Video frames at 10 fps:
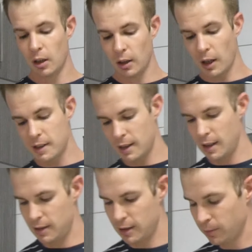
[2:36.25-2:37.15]
nice and
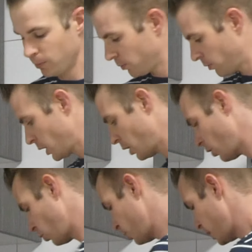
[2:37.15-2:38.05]
easy,
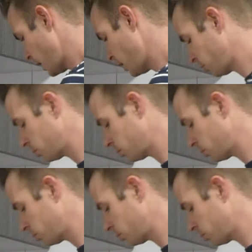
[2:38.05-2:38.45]
would be